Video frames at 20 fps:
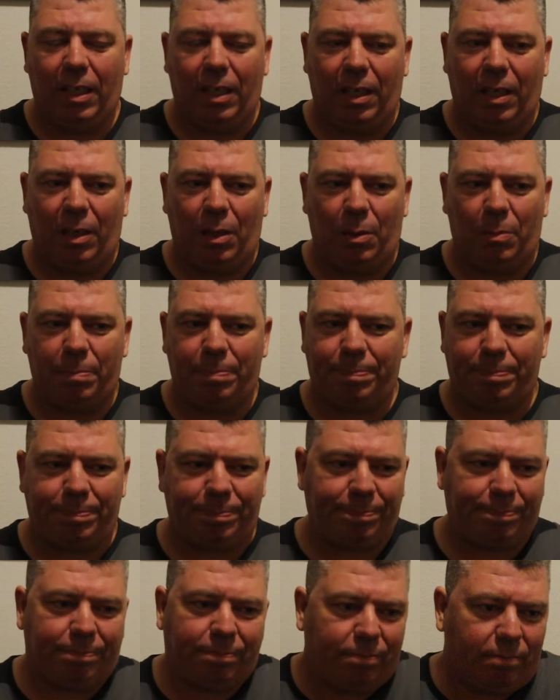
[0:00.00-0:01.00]

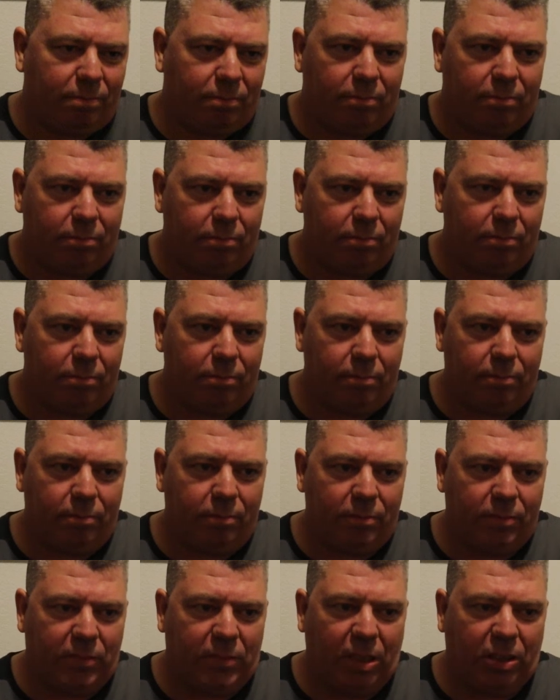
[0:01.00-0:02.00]

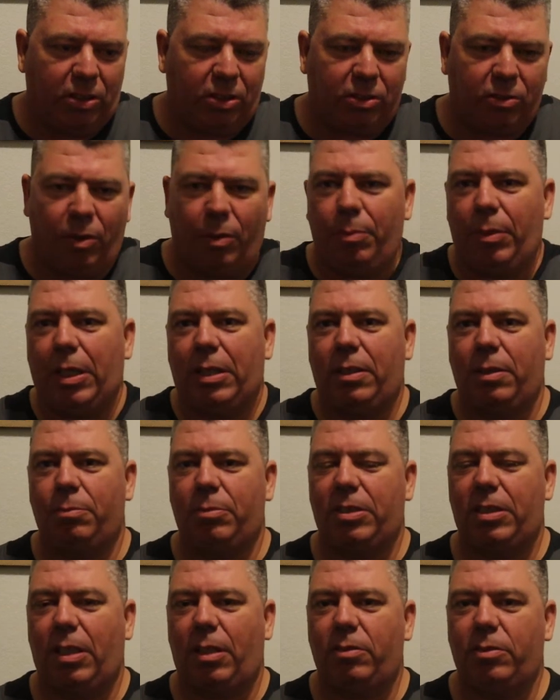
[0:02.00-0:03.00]
they're just going to make
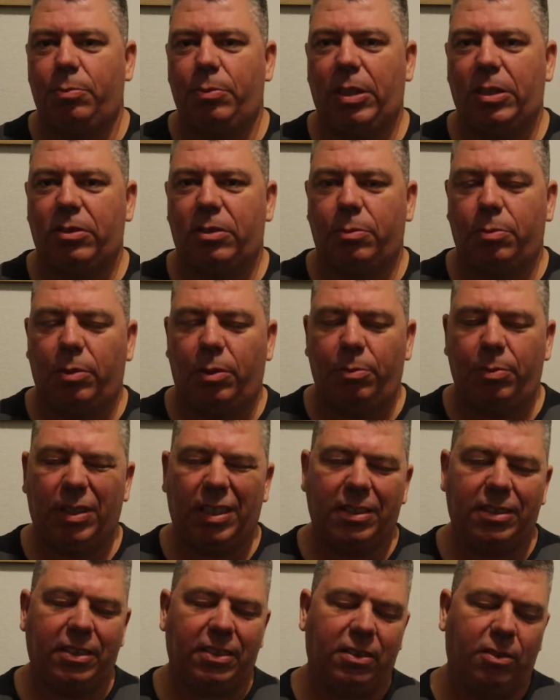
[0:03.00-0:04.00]
themselves miserable,
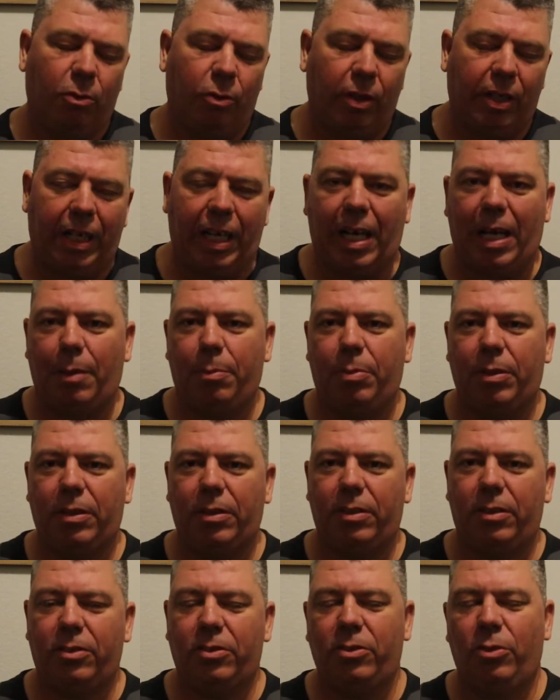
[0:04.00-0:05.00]
because it's going to
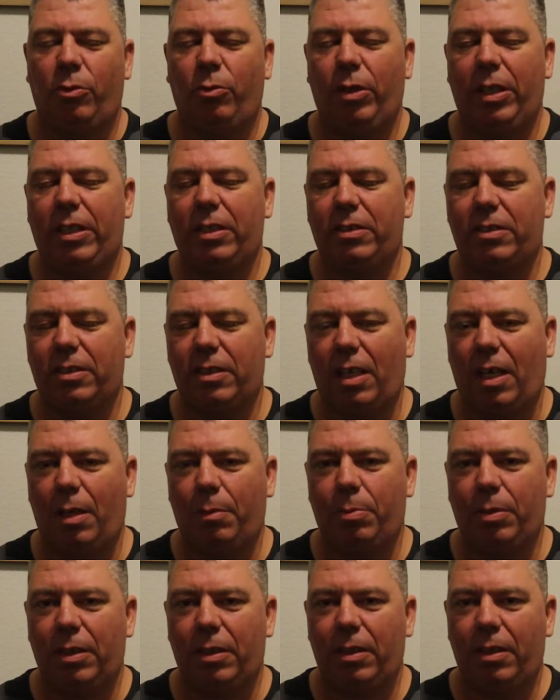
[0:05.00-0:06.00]
happen. There's no way to
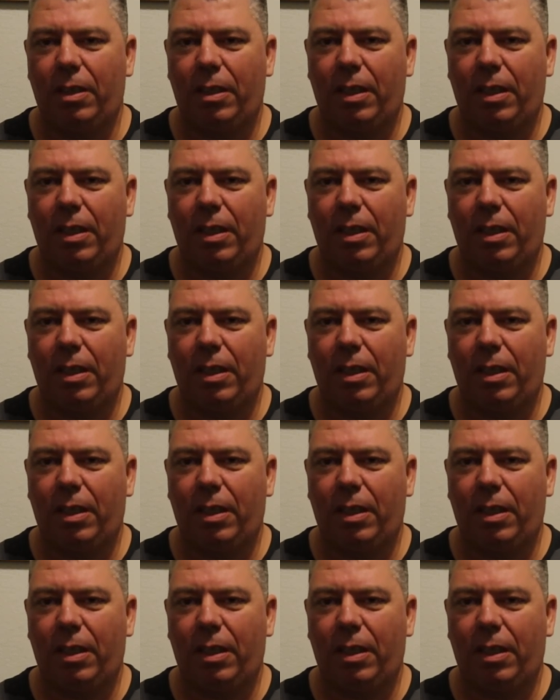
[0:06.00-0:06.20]
stop it.